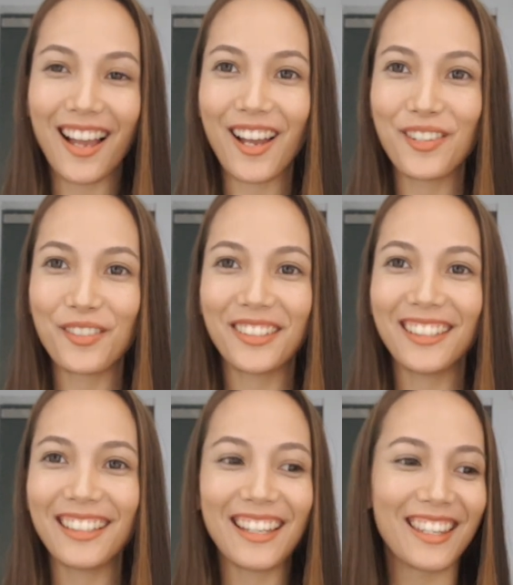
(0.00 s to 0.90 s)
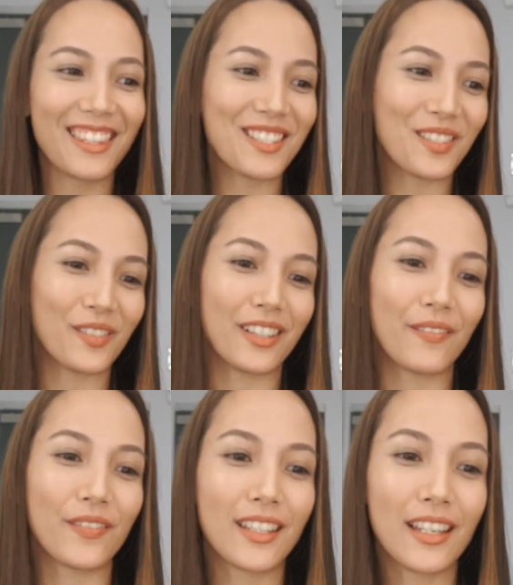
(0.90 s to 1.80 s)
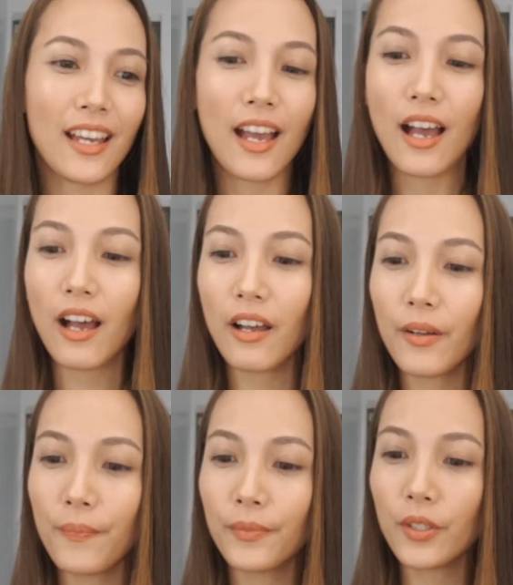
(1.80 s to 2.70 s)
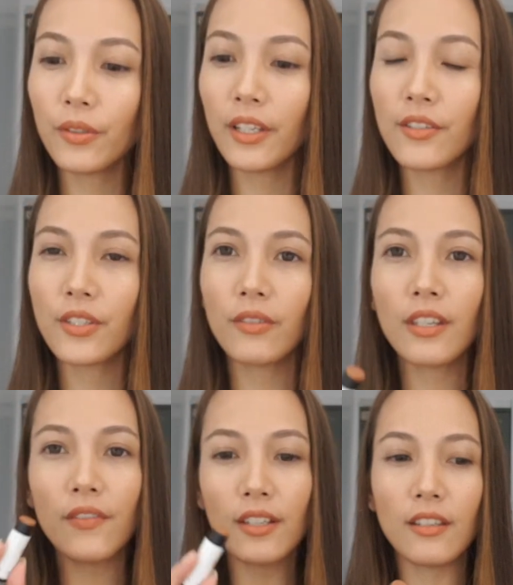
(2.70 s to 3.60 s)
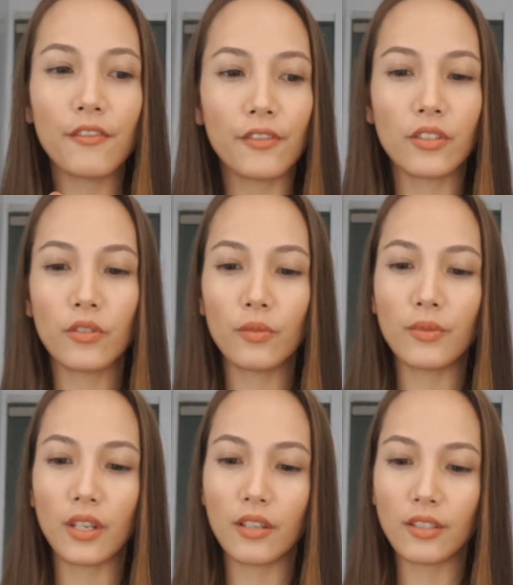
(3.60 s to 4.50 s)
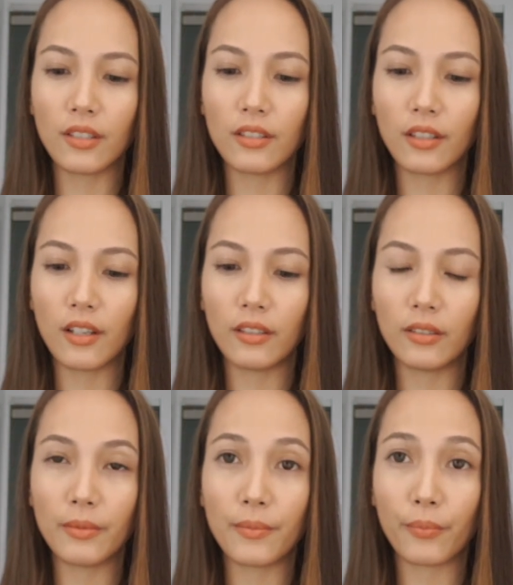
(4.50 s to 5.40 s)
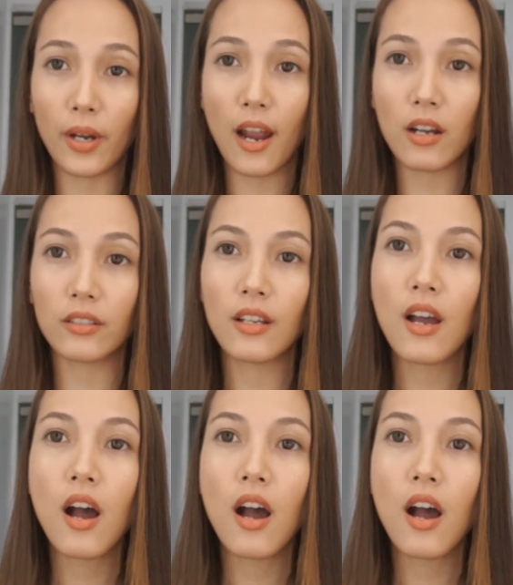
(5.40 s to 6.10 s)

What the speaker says: I really like this one. Okay, so even if the tube does look a little bit brown,